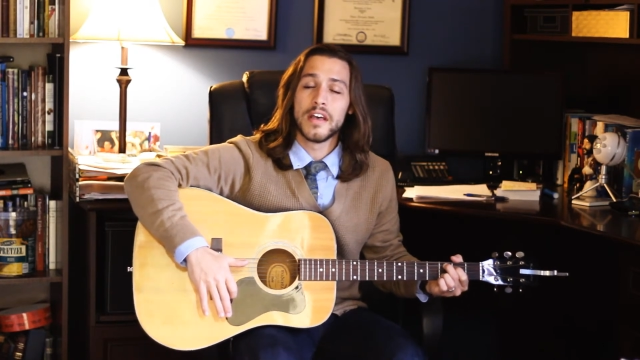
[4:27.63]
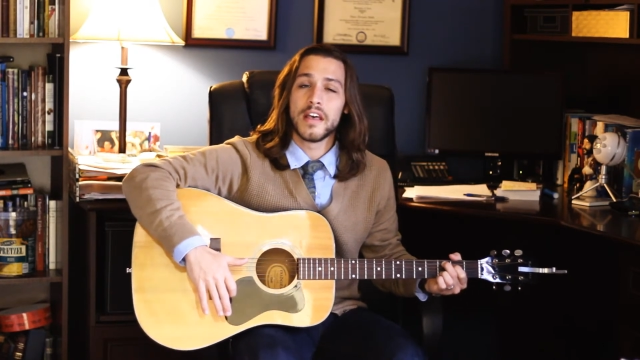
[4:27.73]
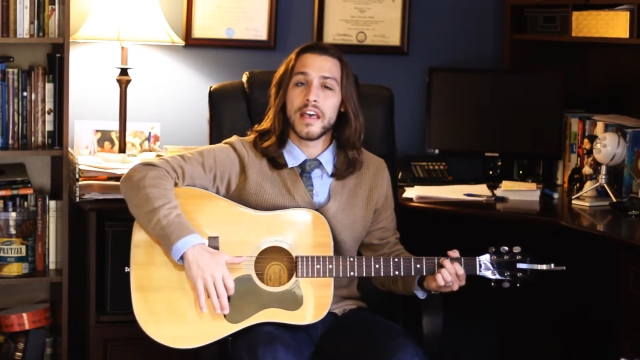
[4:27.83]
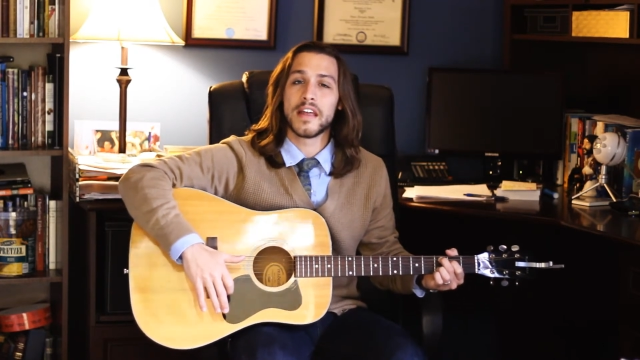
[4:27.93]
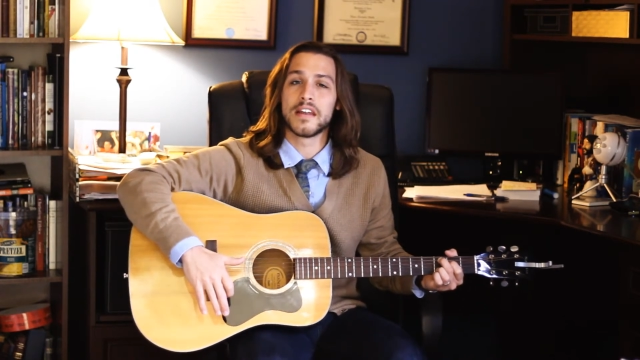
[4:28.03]

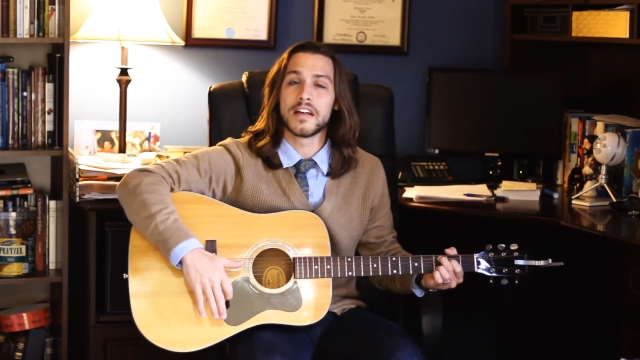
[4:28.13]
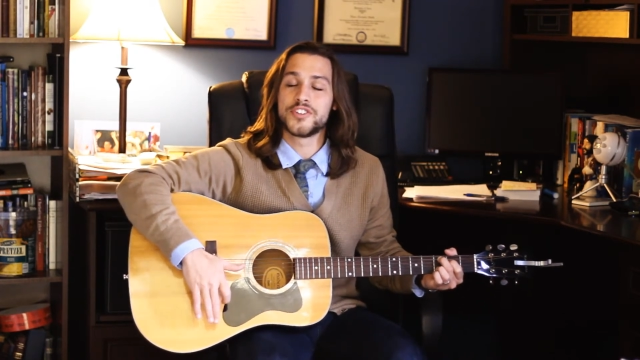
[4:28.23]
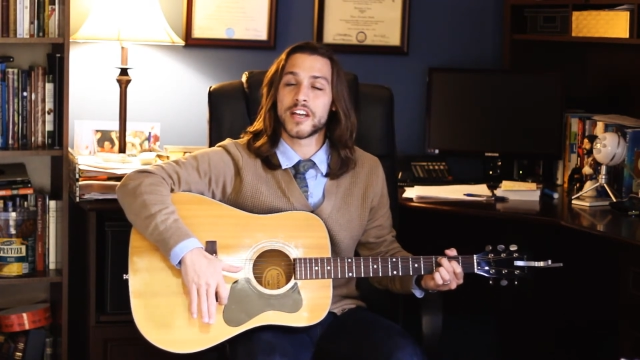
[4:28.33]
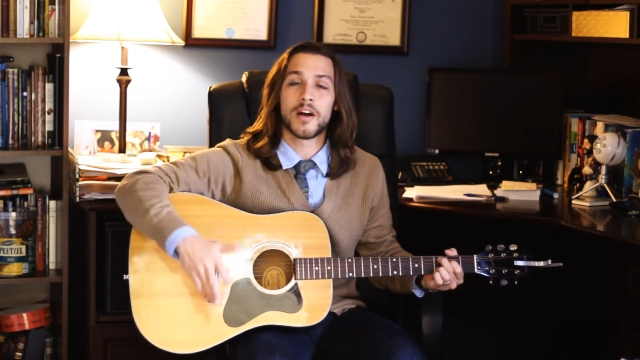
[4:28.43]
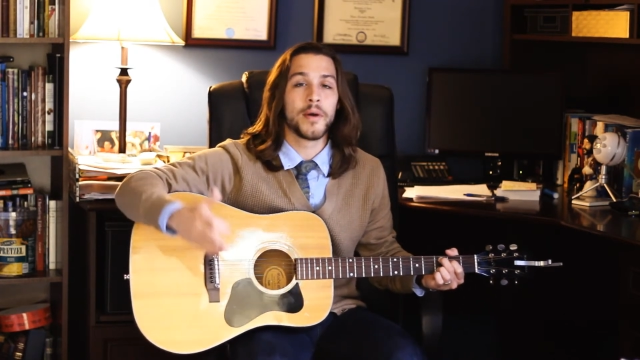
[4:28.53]
And
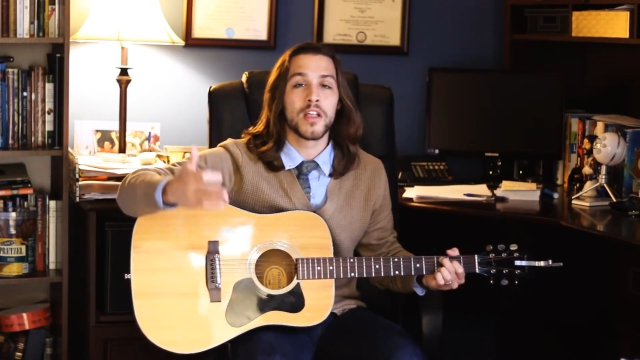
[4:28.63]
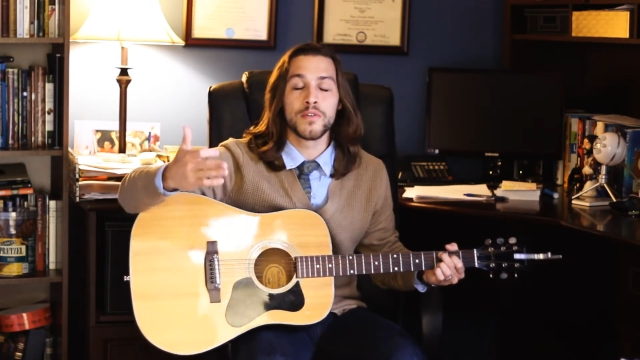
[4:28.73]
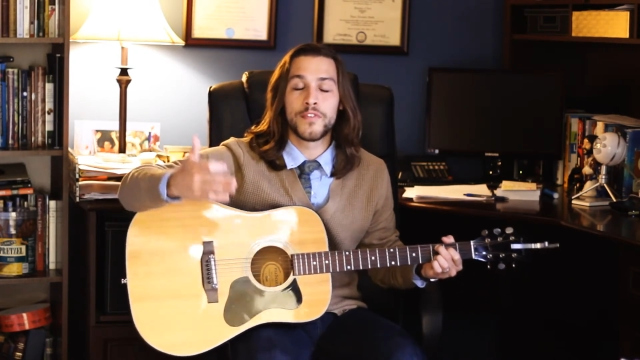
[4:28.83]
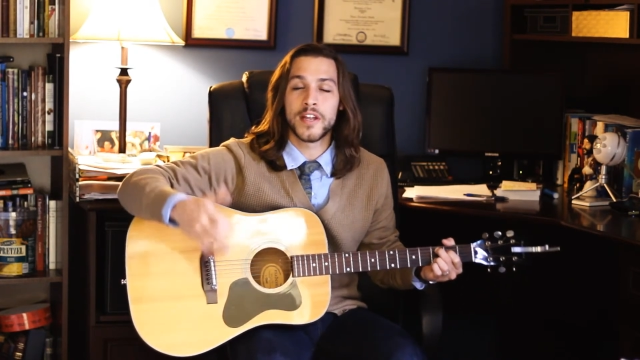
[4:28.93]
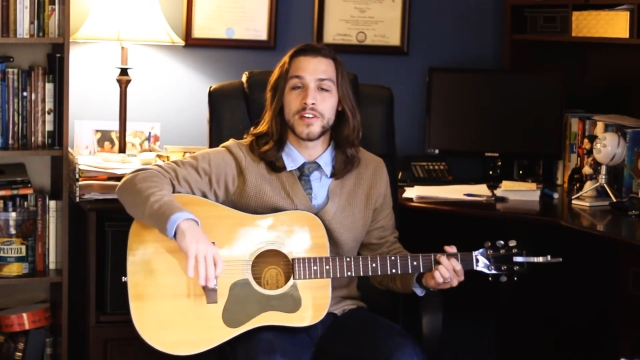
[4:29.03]
check out my other
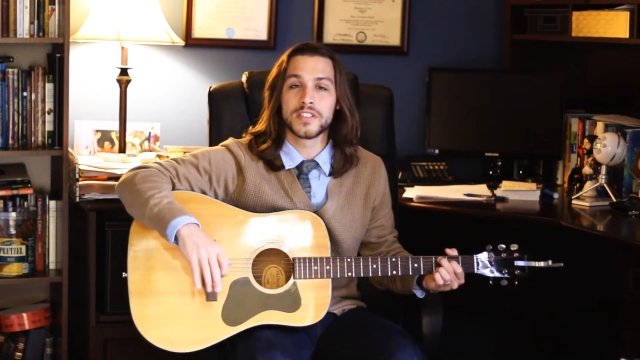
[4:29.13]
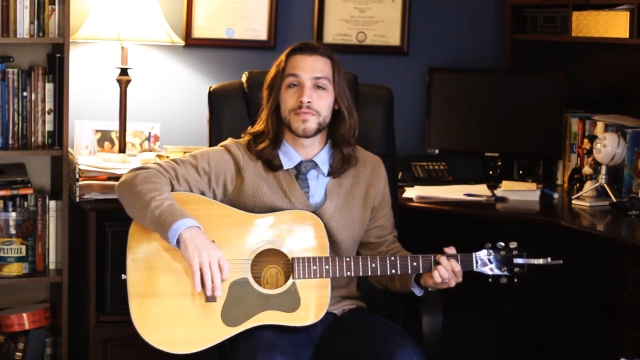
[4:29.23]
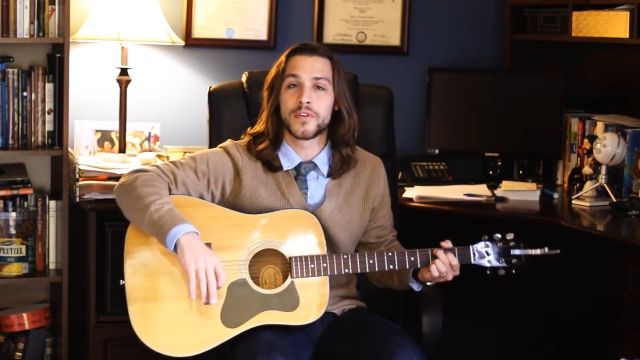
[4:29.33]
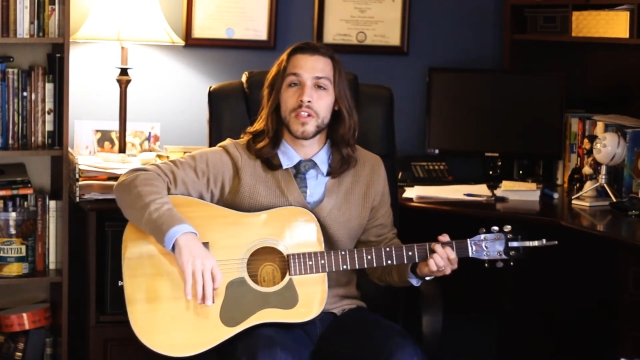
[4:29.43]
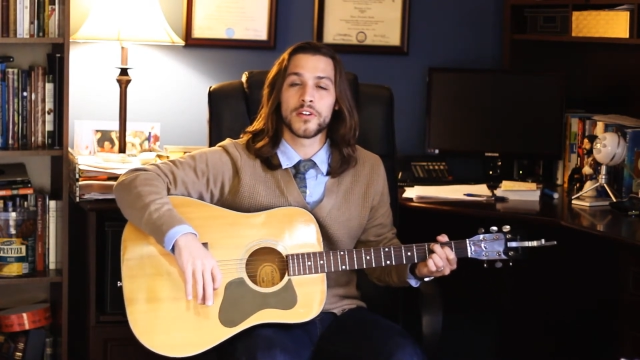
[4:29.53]
videos if you
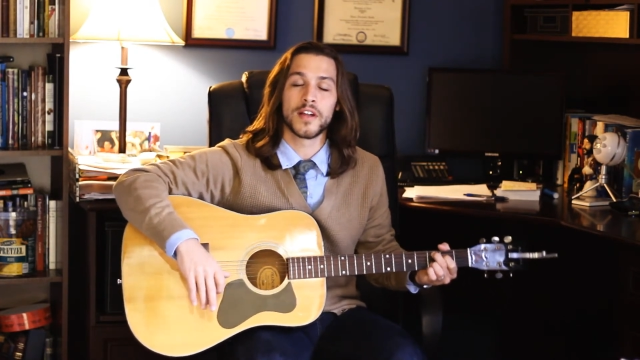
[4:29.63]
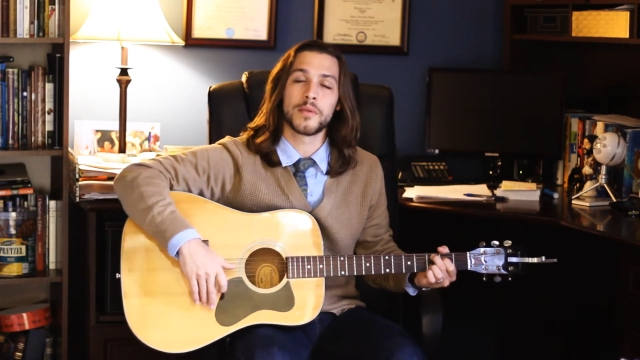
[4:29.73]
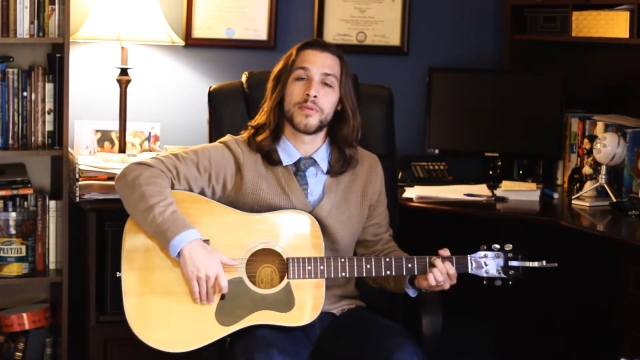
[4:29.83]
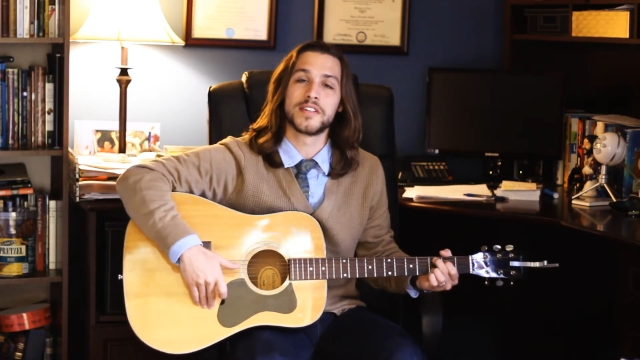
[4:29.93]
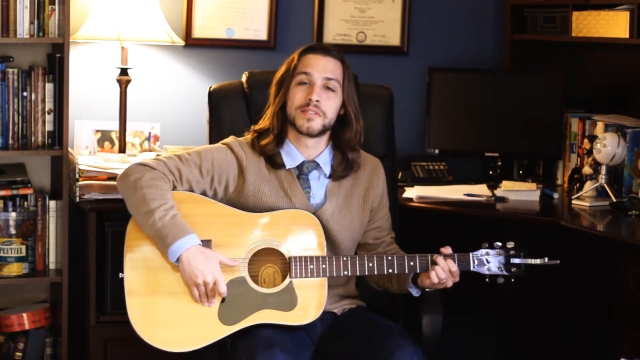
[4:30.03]
want to learn how to
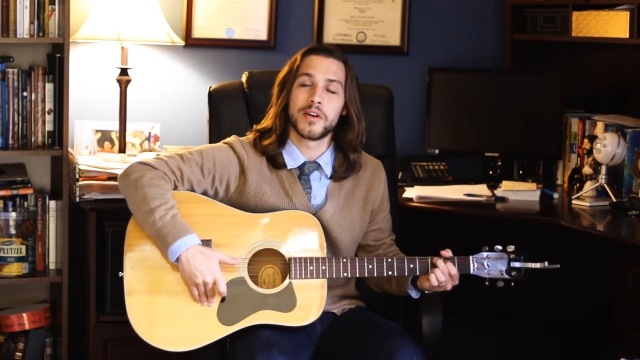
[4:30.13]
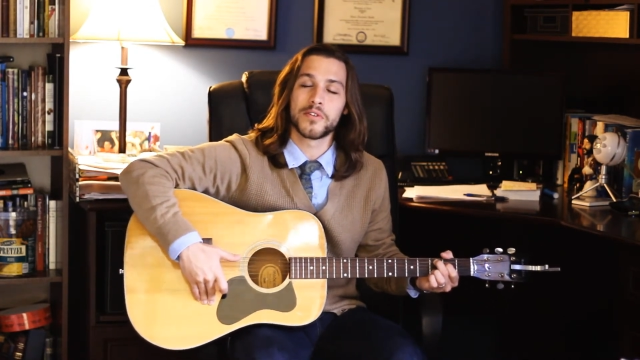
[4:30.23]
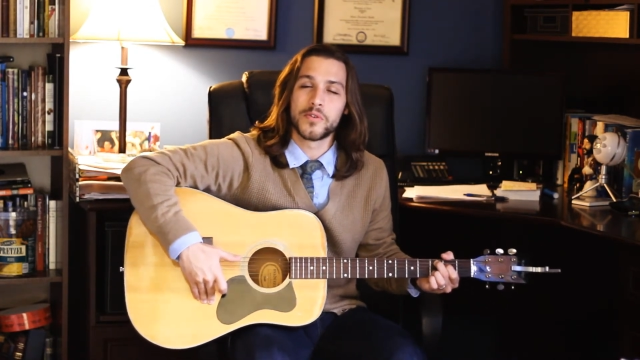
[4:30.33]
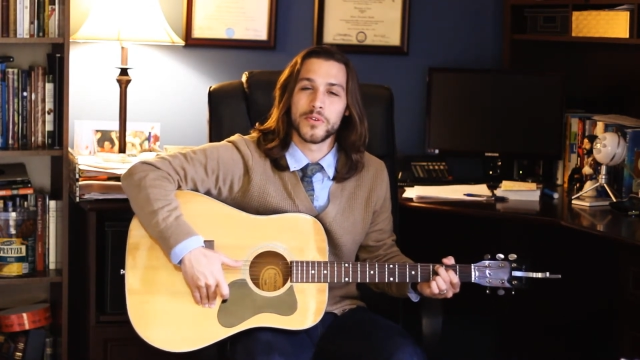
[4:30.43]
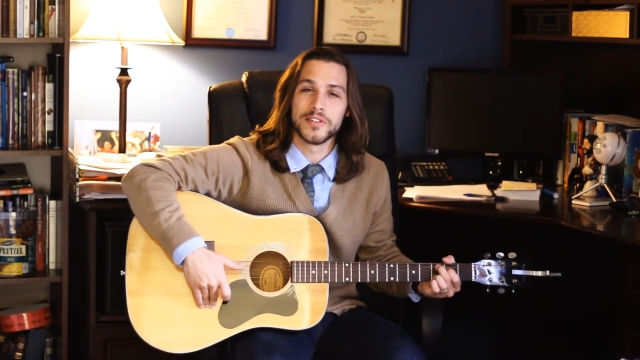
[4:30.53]
play some
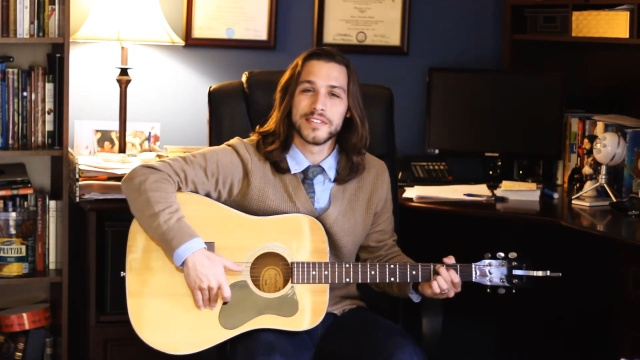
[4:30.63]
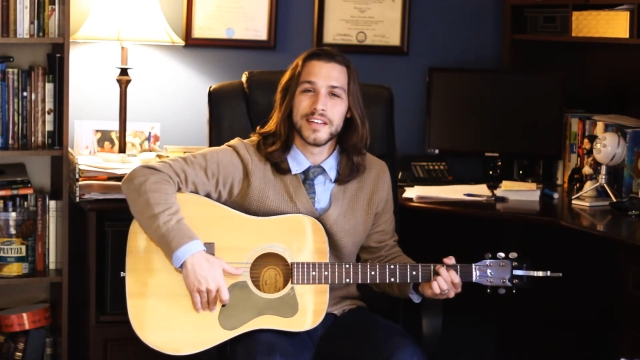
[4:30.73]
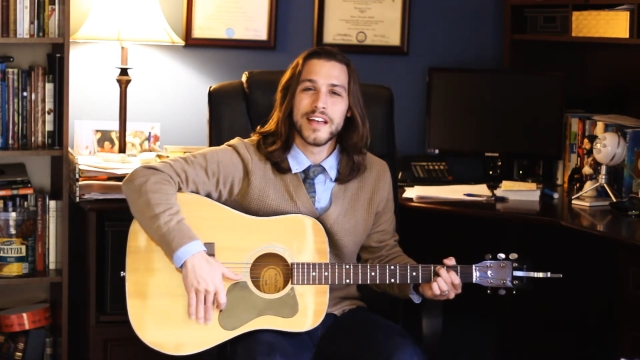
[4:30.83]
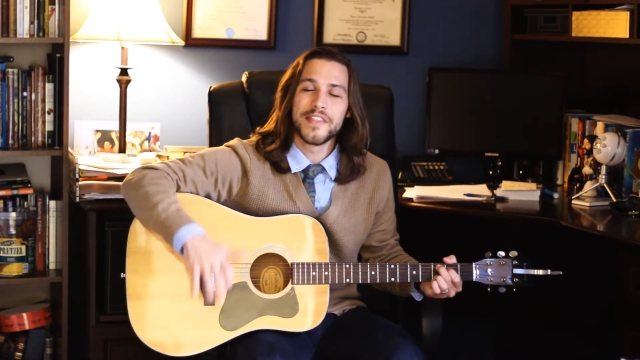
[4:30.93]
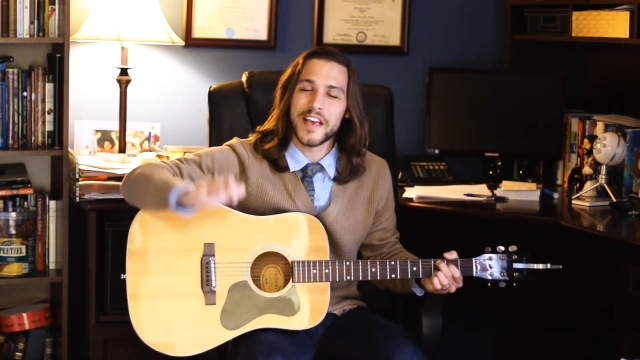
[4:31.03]
other chords.
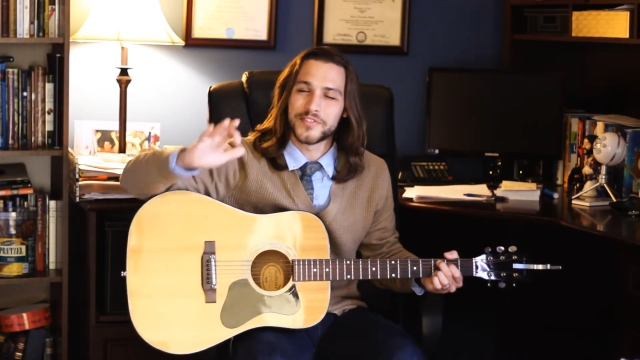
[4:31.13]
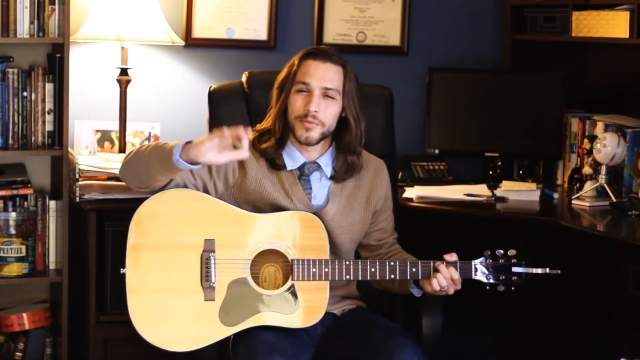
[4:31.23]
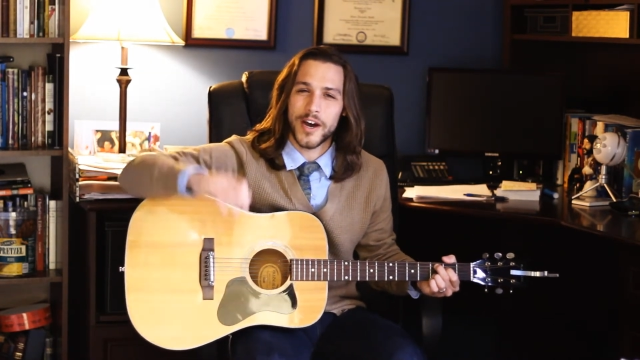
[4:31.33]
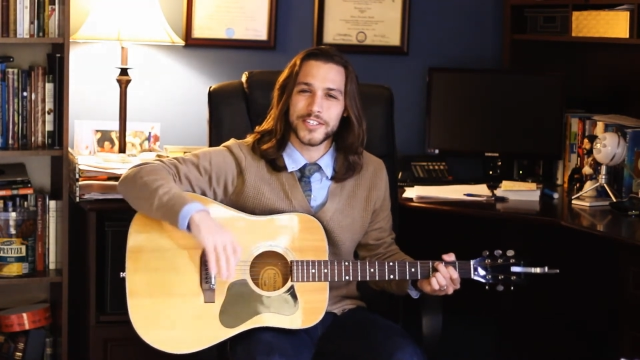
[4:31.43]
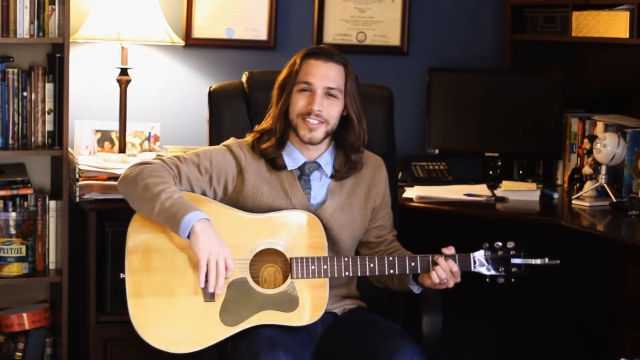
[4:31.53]
Thanks for
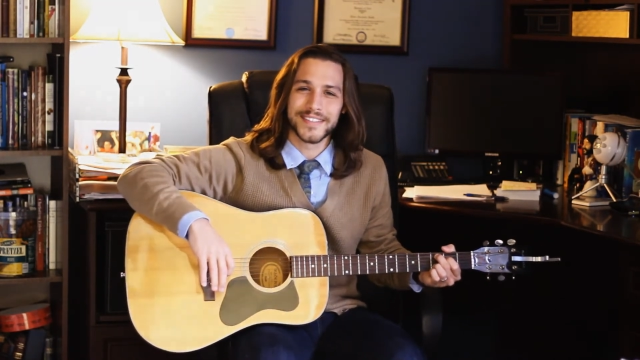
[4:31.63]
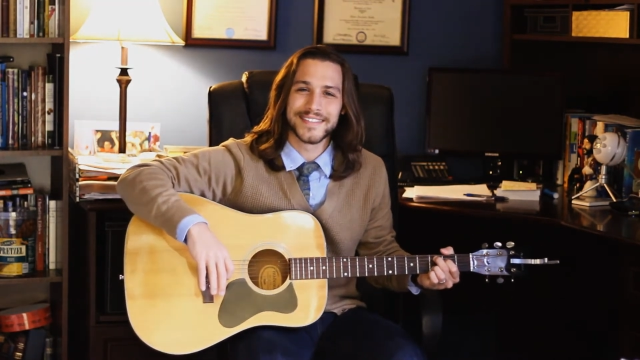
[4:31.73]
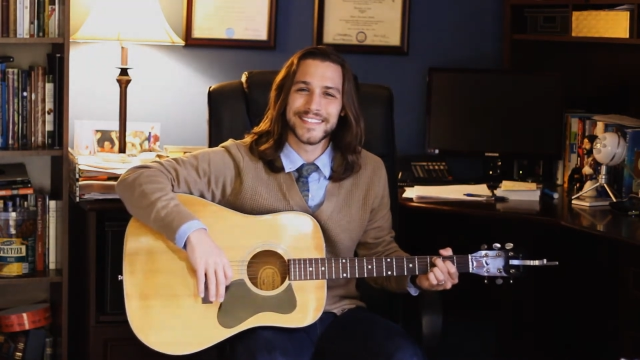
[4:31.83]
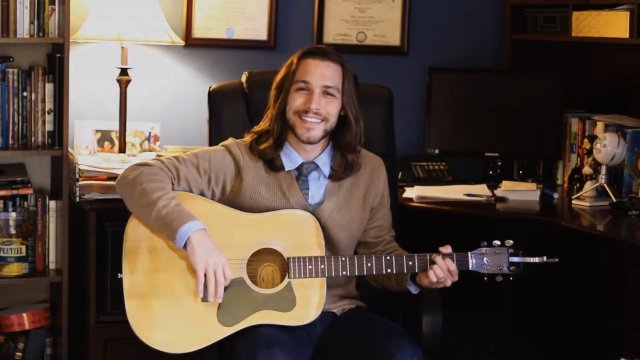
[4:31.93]
watching.